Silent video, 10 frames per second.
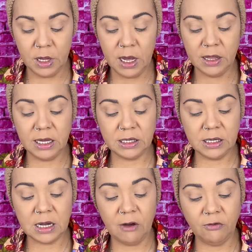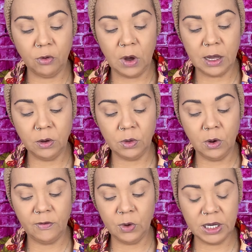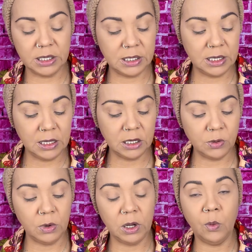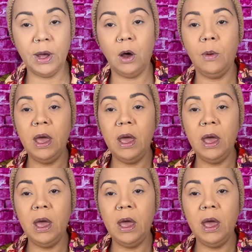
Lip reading: This is now full. I don't know if you can see this really well.